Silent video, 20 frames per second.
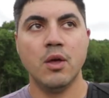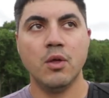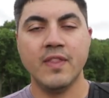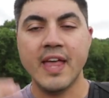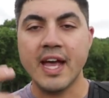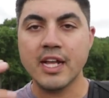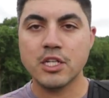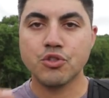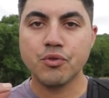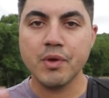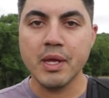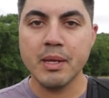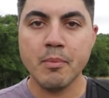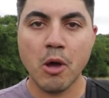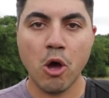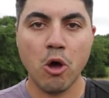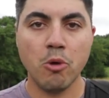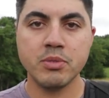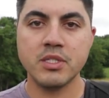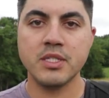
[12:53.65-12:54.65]
That dream
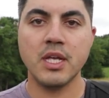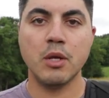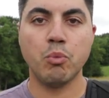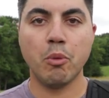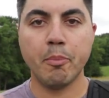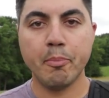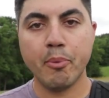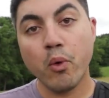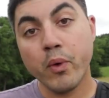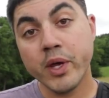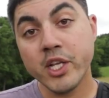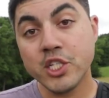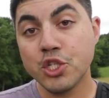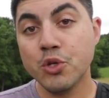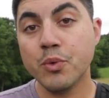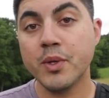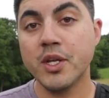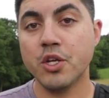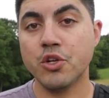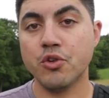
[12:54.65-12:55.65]
homestead will point
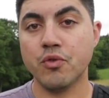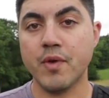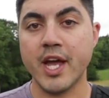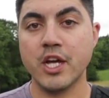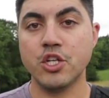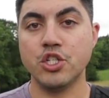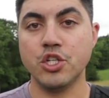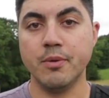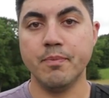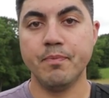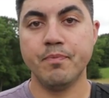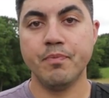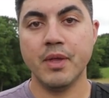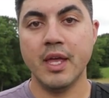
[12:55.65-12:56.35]
you in a direction.